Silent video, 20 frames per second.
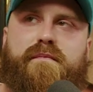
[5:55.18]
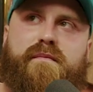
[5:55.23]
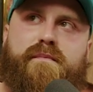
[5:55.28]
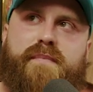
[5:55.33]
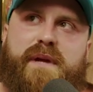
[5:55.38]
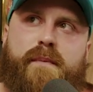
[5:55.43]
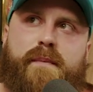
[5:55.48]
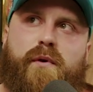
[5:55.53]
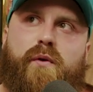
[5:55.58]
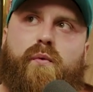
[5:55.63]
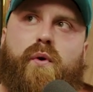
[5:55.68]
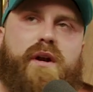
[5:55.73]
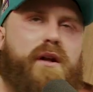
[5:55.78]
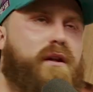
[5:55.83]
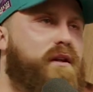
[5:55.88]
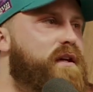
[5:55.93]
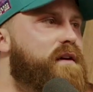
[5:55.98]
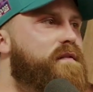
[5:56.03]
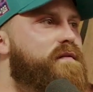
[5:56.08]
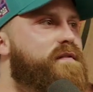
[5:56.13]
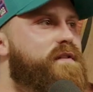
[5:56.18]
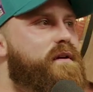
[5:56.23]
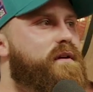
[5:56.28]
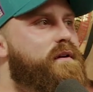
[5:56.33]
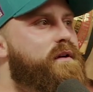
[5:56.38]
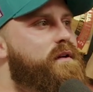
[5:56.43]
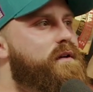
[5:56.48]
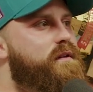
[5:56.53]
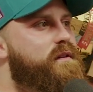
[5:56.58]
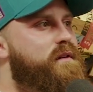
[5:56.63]
people want to live
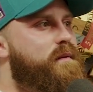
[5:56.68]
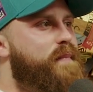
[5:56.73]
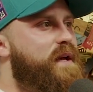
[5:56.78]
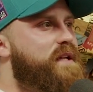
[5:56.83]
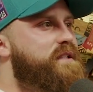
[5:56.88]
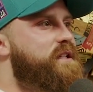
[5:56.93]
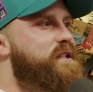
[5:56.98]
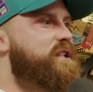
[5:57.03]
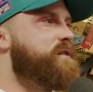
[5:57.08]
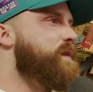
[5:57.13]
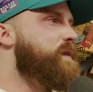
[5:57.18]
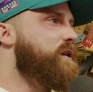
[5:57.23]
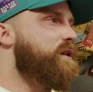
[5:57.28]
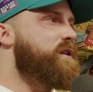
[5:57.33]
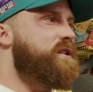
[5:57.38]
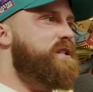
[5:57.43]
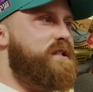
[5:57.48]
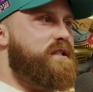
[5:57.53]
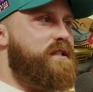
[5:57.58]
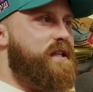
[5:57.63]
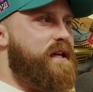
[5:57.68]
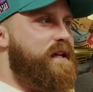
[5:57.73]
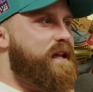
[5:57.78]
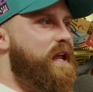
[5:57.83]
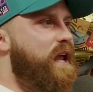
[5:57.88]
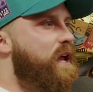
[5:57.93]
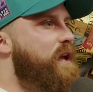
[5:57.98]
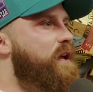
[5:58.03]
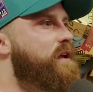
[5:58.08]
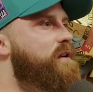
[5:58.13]
the best experiences they
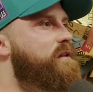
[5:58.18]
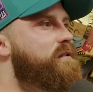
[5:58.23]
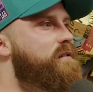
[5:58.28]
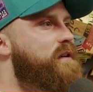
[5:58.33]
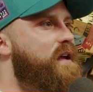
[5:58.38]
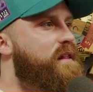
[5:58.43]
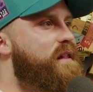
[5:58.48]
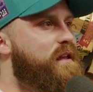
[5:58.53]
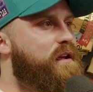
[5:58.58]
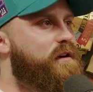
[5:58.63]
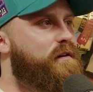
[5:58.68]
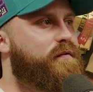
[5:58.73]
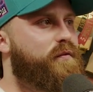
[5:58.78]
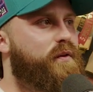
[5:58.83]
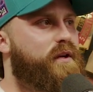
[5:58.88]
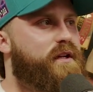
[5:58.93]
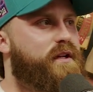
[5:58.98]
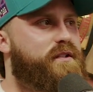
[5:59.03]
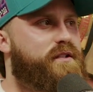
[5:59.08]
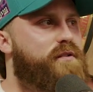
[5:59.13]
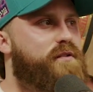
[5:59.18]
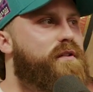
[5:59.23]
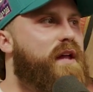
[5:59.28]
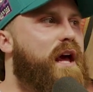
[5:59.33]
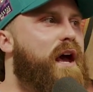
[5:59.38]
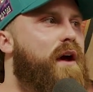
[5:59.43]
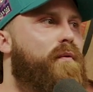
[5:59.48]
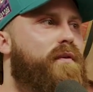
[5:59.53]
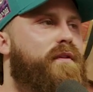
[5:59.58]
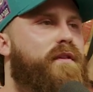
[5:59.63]
can, and they are free to do
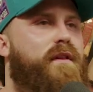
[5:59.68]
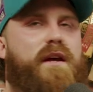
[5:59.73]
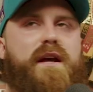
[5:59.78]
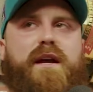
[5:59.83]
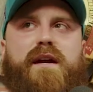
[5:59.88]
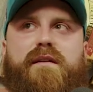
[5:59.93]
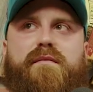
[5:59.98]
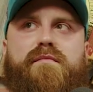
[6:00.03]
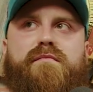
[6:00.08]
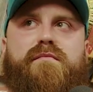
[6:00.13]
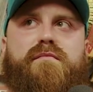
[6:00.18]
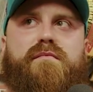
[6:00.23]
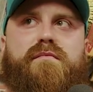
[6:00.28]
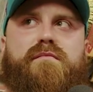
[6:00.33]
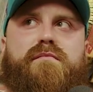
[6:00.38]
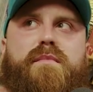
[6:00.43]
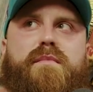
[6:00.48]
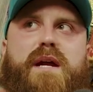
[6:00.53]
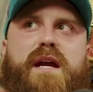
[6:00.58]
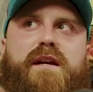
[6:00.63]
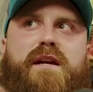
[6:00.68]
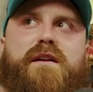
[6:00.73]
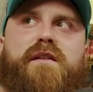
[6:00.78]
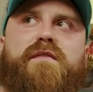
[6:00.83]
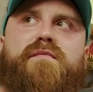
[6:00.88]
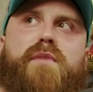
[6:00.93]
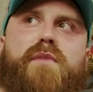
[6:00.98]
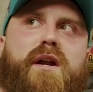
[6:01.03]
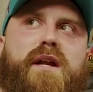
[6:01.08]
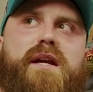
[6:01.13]
that when they make
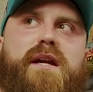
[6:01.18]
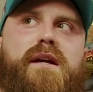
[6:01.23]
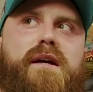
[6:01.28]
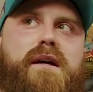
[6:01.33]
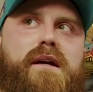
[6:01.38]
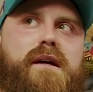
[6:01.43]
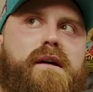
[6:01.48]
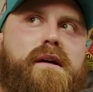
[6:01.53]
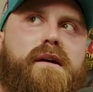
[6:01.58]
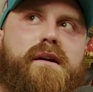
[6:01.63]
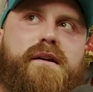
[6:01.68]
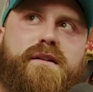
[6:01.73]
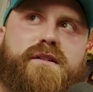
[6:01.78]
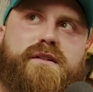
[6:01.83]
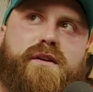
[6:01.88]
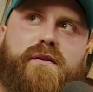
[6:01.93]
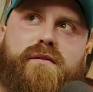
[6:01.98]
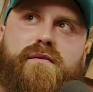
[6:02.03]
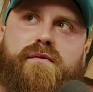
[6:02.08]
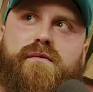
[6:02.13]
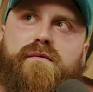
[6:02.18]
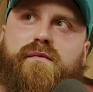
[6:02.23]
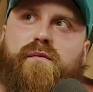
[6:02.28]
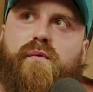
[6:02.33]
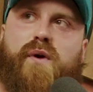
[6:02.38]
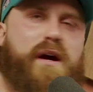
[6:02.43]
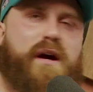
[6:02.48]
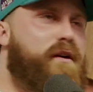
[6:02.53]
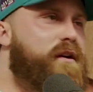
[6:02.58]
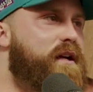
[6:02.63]
enough money. So
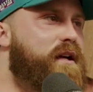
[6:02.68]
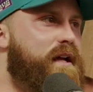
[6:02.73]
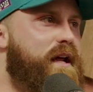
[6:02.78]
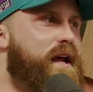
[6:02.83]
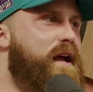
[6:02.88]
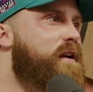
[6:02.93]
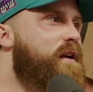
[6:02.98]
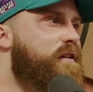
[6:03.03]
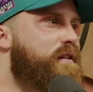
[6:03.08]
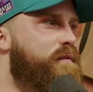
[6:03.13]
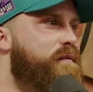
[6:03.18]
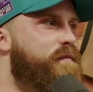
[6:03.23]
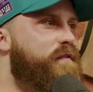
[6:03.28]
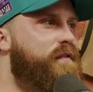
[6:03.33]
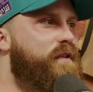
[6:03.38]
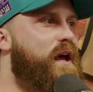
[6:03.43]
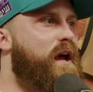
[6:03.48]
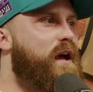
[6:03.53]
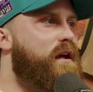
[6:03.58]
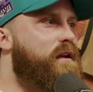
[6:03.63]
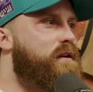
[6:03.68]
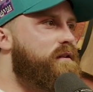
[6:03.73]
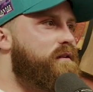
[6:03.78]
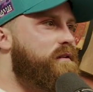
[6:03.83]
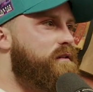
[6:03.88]
why are you going to hate on them for that?